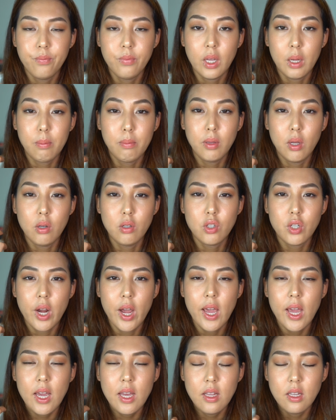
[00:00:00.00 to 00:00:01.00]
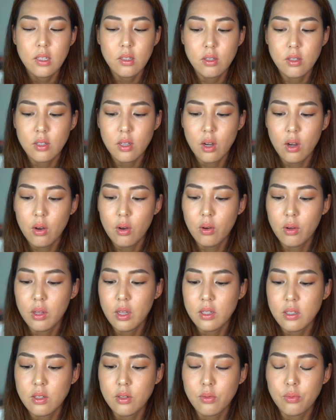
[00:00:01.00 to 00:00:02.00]
like blow dry it. So
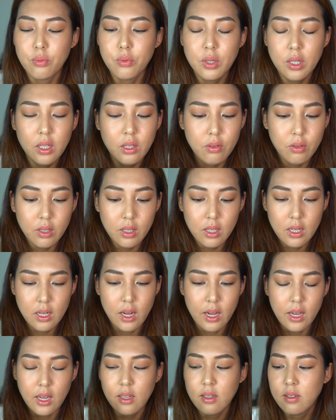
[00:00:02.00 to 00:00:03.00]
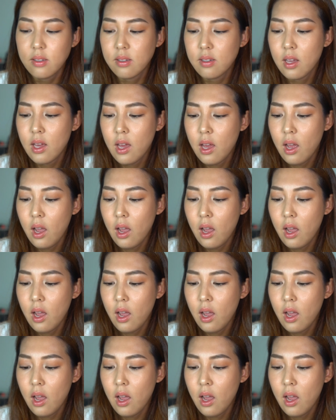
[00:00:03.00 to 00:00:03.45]
it's just really, really nice.